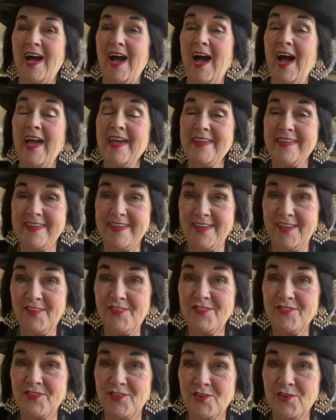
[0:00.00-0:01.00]
I
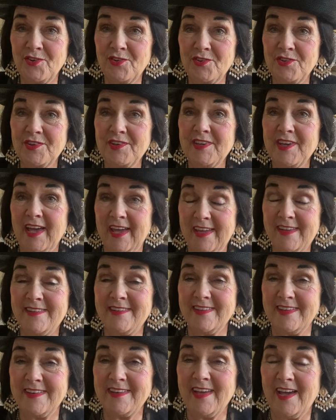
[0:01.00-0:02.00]
kiss you
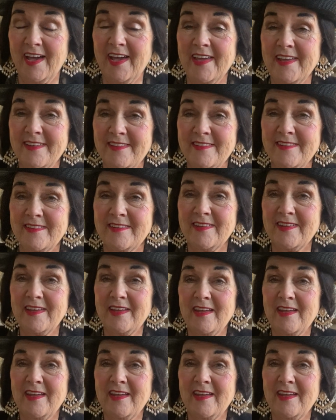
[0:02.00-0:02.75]
nighty night.